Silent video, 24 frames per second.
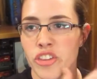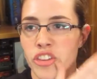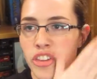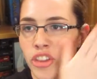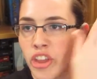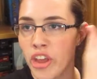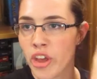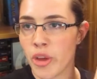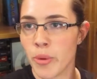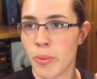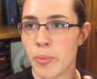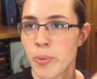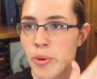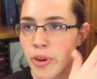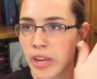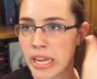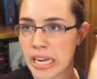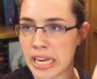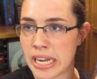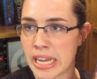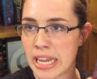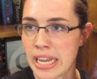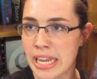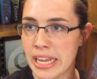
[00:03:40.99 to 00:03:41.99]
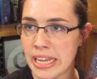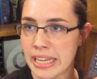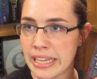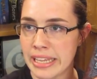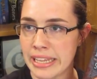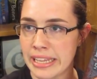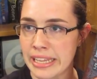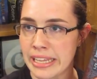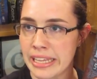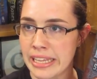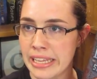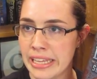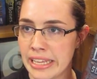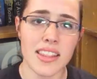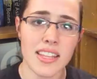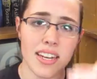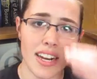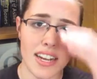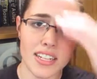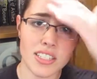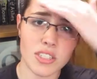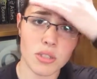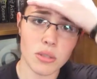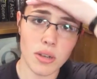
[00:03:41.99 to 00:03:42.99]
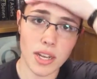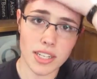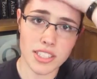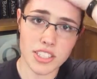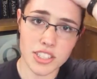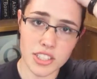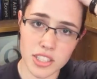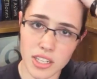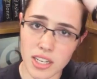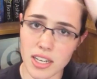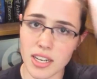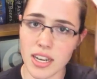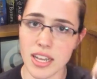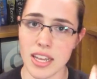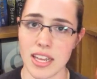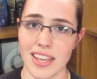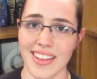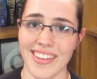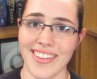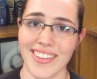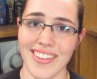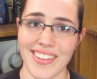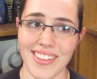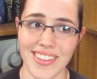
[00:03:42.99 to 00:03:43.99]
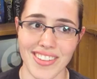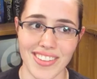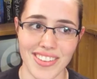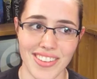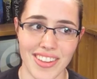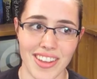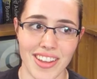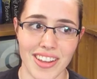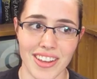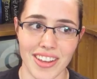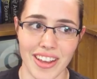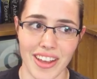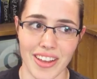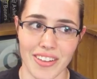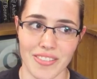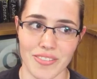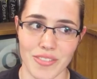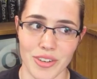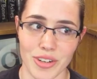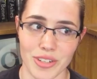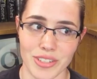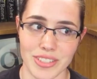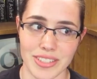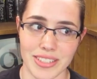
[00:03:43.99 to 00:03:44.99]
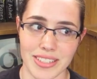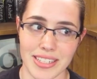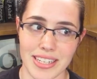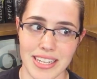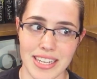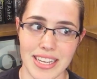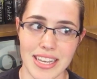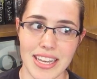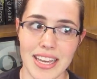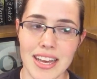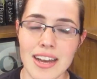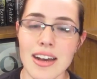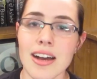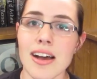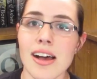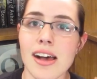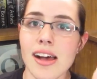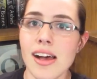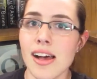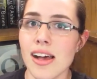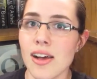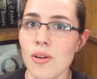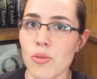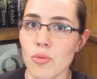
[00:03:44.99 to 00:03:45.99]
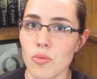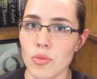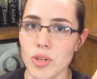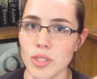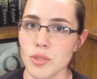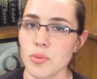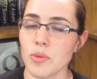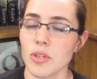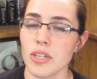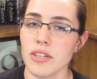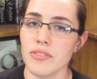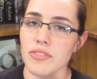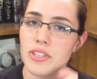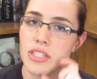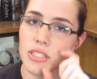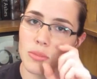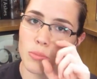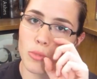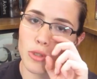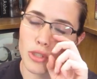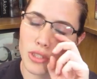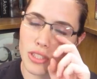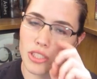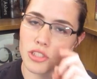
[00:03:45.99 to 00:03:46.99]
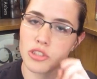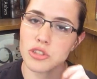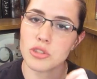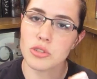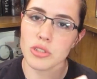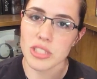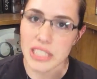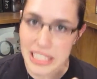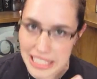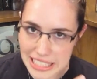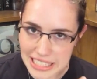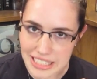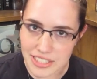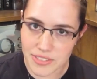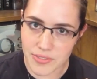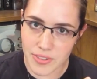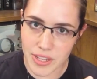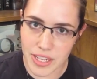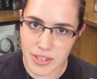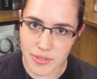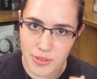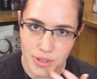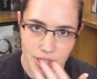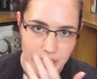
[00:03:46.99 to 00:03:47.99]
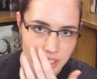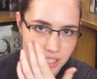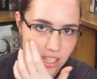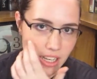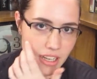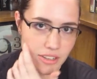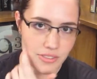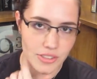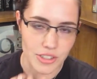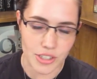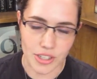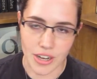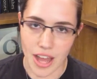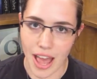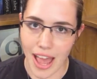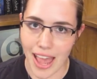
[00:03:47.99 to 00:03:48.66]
So pretty. The next question is conversely, which one of these books is your least favorite cover?